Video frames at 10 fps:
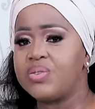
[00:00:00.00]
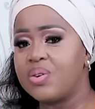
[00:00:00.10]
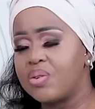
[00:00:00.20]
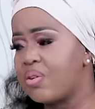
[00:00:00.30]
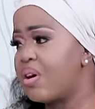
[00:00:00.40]
to
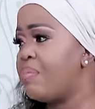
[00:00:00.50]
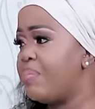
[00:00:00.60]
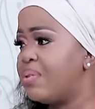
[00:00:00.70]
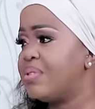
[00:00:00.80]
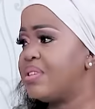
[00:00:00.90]
talk
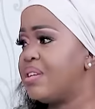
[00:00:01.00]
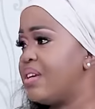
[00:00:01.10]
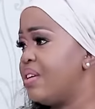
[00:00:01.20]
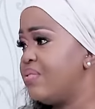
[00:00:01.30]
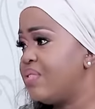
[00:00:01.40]
about
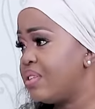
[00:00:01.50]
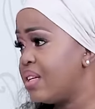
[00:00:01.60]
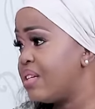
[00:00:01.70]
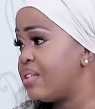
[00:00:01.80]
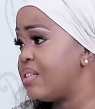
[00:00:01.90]
the
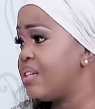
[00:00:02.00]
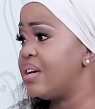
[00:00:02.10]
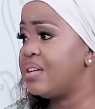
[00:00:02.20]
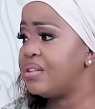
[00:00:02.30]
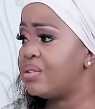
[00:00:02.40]
infertility,
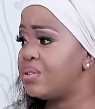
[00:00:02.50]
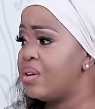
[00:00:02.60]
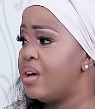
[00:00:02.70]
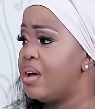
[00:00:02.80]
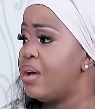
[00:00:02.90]
and
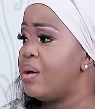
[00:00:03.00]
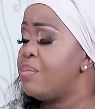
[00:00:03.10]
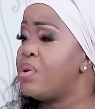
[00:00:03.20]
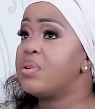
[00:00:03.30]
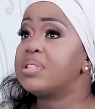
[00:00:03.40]

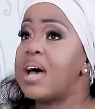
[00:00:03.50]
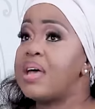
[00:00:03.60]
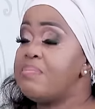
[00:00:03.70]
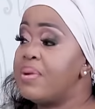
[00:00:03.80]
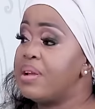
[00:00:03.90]
because
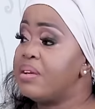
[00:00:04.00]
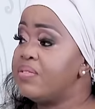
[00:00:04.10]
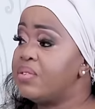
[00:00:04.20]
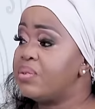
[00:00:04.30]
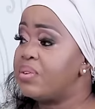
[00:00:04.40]
I
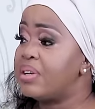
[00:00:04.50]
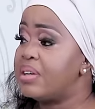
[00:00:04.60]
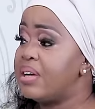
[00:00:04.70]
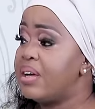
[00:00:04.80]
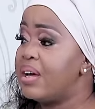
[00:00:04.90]
believed,
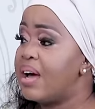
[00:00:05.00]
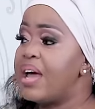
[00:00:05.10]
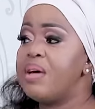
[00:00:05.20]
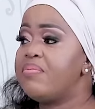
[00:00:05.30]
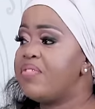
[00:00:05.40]
I
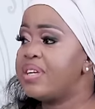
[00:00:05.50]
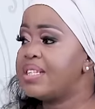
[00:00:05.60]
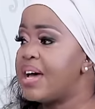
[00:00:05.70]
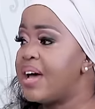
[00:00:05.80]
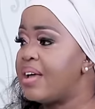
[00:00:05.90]
am
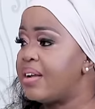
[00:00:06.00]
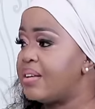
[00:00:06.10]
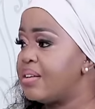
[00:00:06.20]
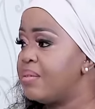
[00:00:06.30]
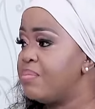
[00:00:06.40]

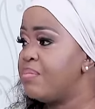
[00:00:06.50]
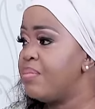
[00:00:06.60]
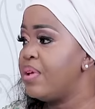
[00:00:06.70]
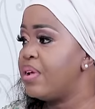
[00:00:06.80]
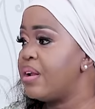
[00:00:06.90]
fertile.
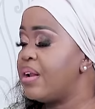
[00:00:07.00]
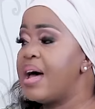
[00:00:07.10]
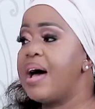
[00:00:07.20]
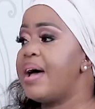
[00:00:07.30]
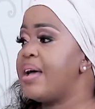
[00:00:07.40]

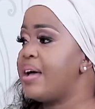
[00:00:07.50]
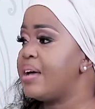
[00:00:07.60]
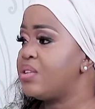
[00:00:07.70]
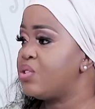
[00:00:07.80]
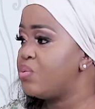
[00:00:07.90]
Now I
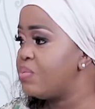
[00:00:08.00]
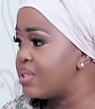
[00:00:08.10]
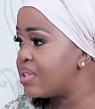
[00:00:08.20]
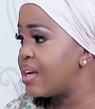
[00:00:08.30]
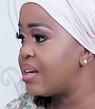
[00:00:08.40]
had two
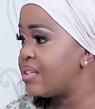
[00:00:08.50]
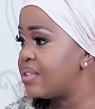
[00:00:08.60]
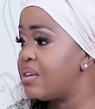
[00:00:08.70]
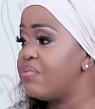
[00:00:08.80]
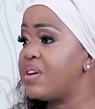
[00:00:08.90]

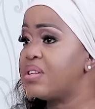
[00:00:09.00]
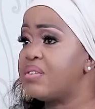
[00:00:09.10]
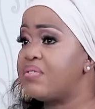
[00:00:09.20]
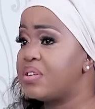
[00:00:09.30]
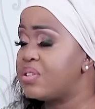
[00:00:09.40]
miscarriages. In fact,
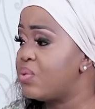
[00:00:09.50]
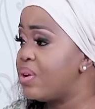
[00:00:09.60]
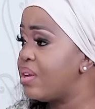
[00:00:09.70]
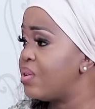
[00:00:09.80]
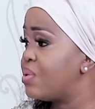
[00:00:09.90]
the first
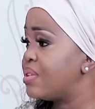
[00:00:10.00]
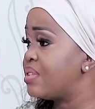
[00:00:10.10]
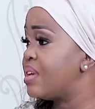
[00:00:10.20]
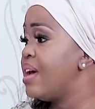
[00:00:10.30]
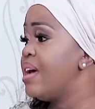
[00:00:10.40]
one it
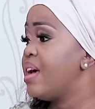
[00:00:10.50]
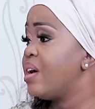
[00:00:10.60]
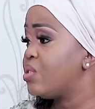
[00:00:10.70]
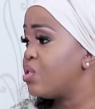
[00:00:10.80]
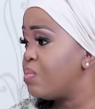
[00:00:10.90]
was
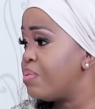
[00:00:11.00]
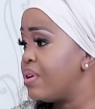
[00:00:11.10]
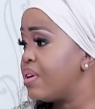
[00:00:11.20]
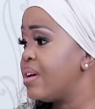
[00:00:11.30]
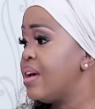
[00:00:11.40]

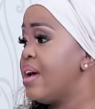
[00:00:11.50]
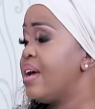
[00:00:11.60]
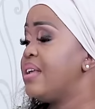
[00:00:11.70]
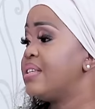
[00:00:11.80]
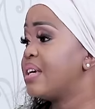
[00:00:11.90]
ectopic.
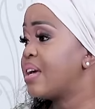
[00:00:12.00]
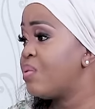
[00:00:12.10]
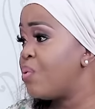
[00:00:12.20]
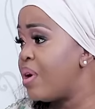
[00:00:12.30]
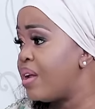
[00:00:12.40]
The
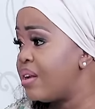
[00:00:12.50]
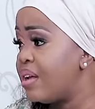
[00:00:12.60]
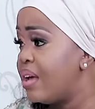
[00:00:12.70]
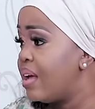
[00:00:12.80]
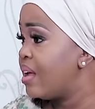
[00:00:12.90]
second
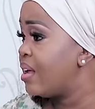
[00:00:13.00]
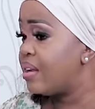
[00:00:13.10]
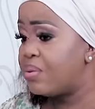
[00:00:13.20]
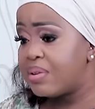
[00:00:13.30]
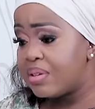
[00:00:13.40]
one, there